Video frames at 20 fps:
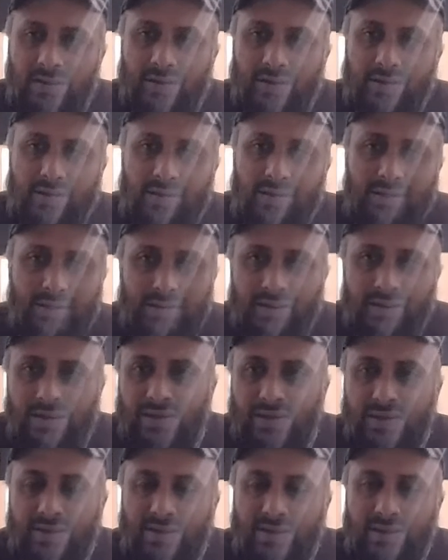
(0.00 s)

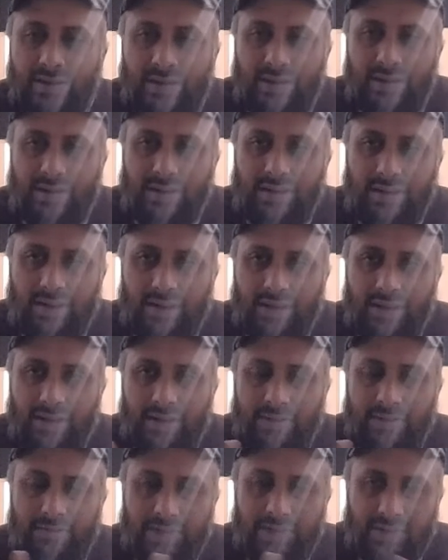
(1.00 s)
need,
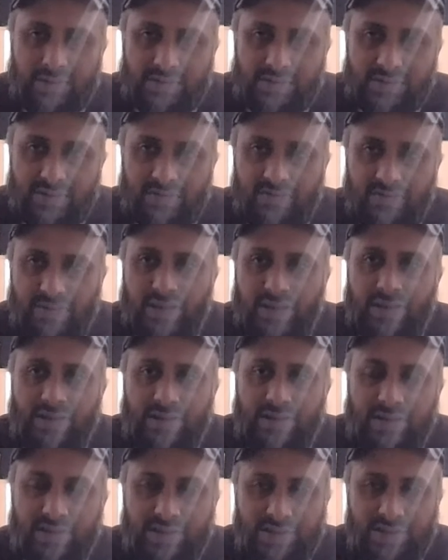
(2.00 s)
because of their
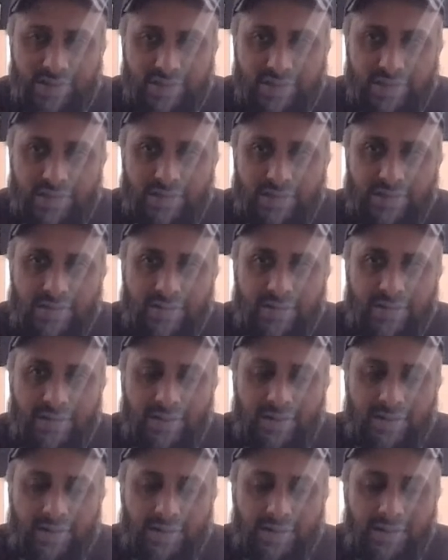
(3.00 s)
condition,
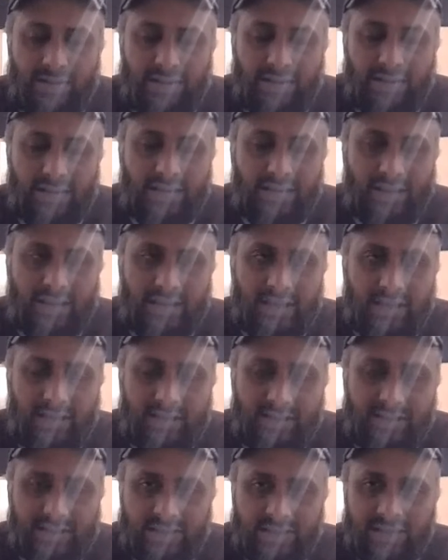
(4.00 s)
they need
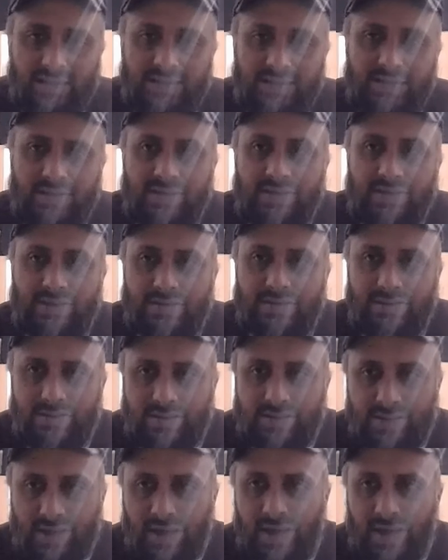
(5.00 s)
a certain
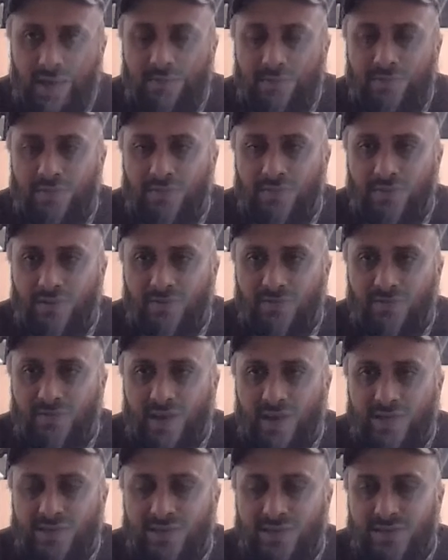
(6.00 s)
type of
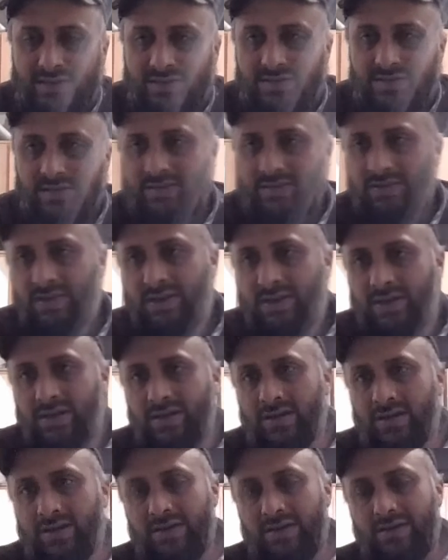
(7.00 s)
vaccine. So
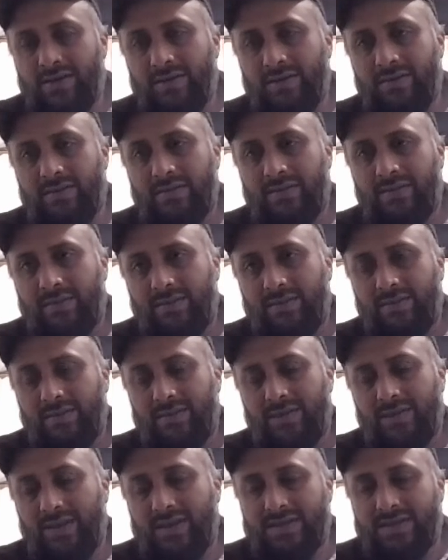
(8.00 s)

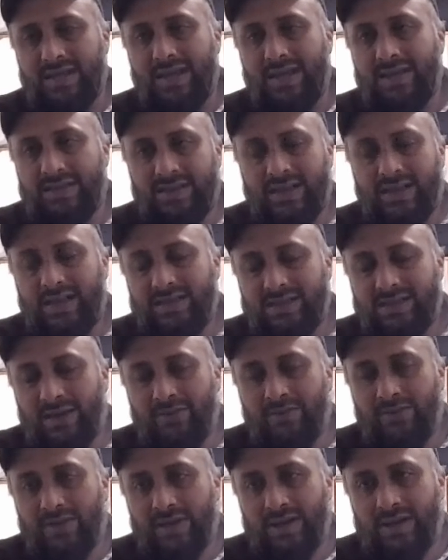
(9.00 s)
is that
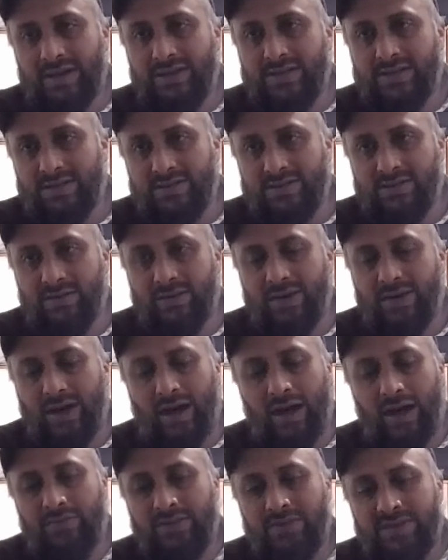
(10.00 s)
what it is? So
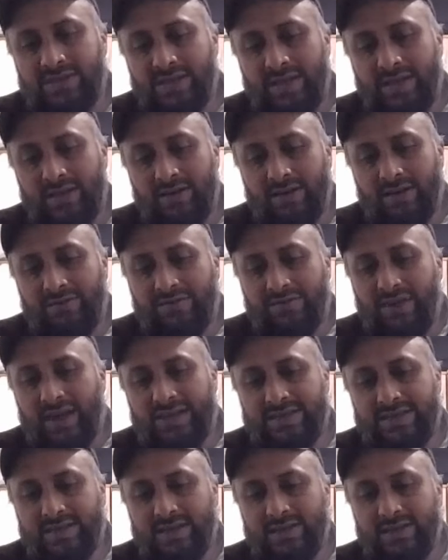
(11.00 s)
are we saying a
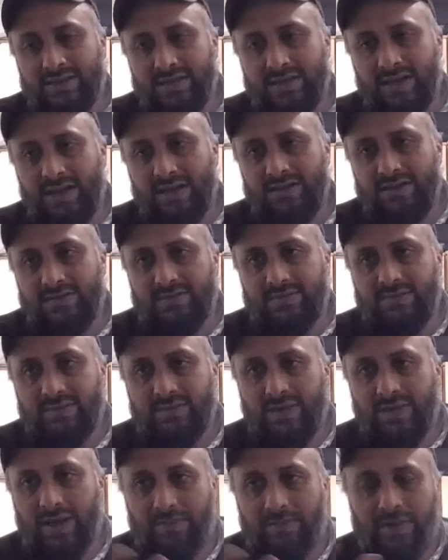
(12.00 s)
vaccine is like
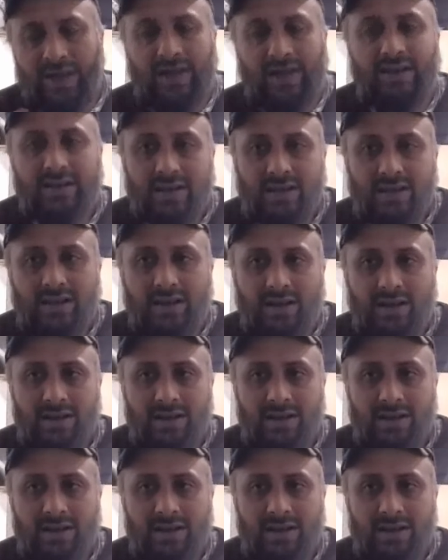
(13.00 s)
a painkiller,